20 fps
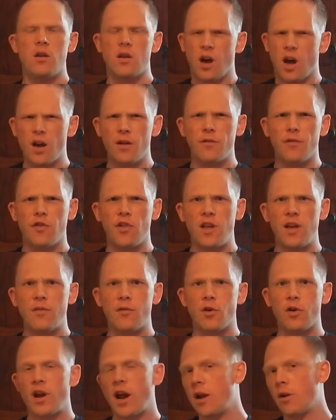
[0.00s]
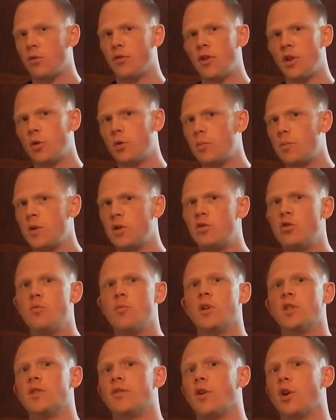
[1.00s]
Unflavored, I don't think would be too
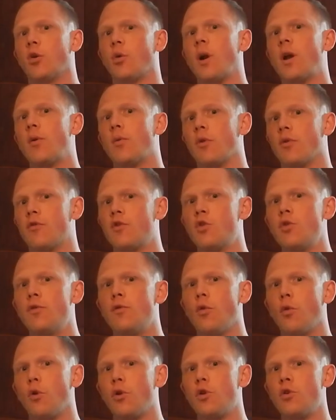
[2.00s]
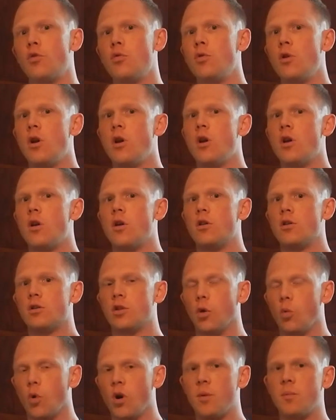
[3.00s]
much of a great review for you.
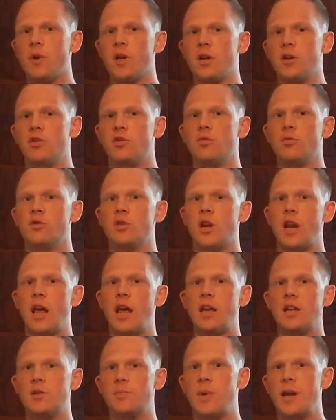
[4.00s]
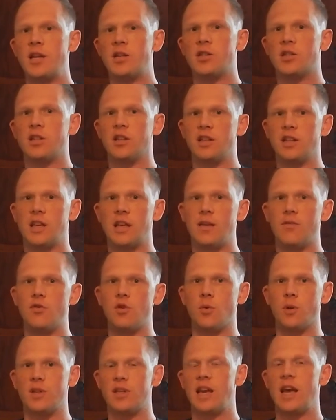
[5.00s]
So what I'm gonna do today is basically give
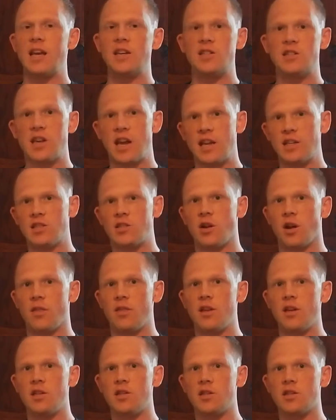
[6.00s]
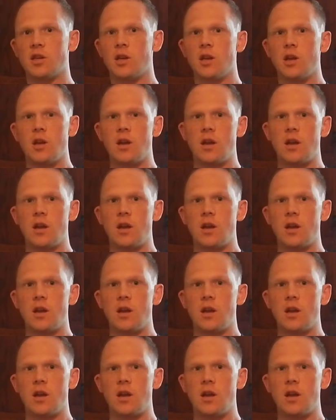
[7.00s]
you a taste test on this